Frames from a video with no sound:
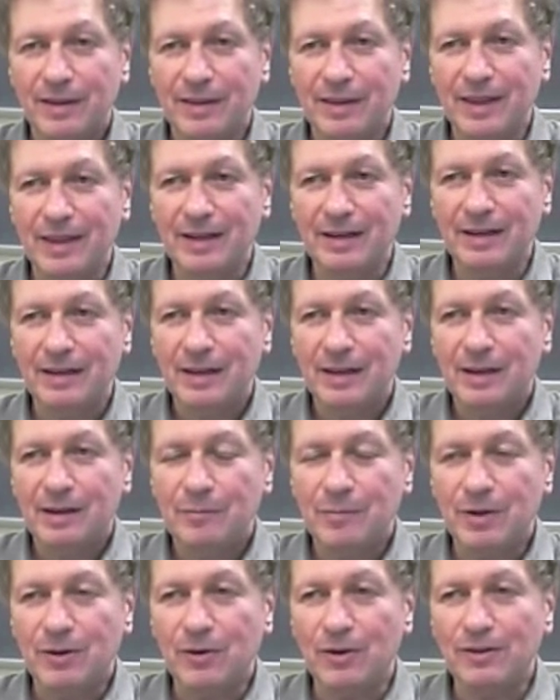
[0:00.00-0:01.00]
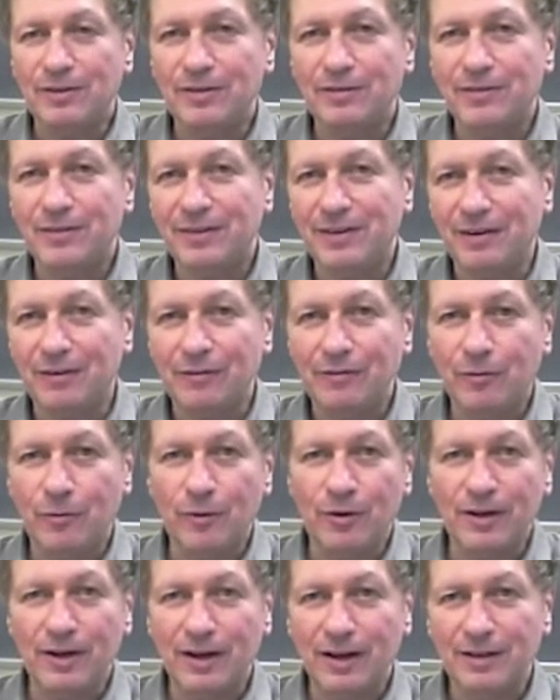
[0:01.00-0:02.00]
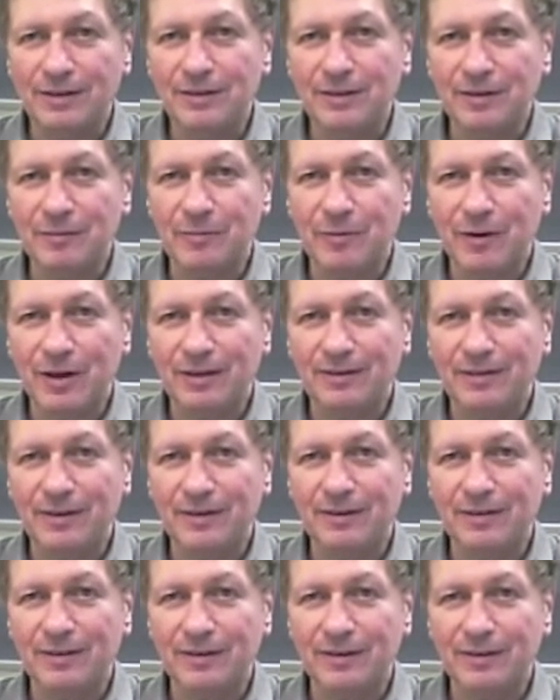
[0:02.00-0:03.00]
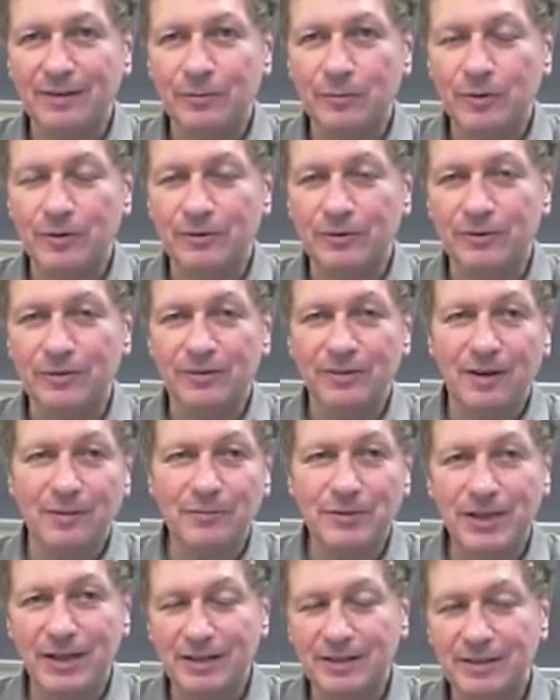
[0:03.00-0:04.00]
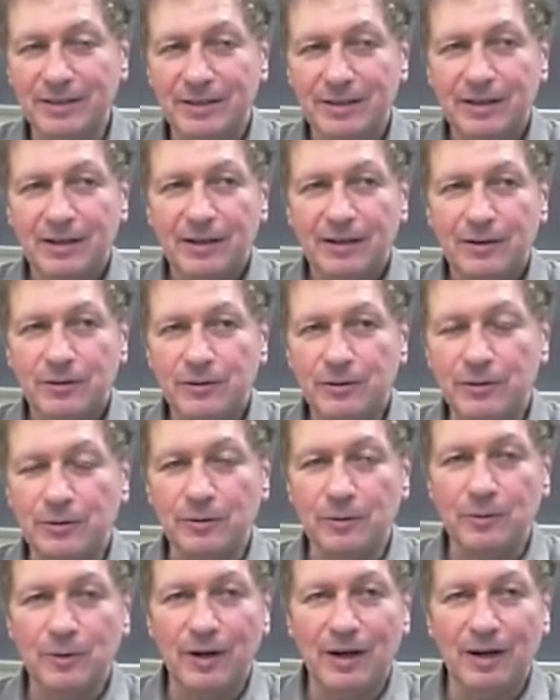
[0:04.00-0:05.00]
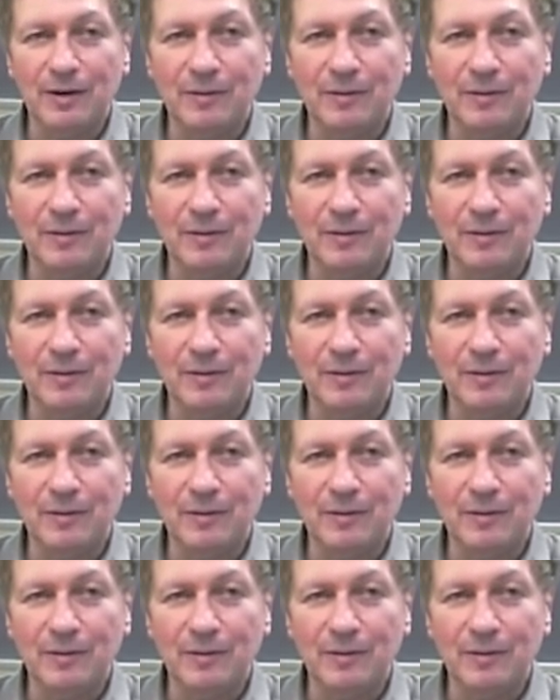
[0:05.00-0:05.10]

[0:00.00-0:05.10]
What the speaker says: then because of self-organizing processes, which are subject to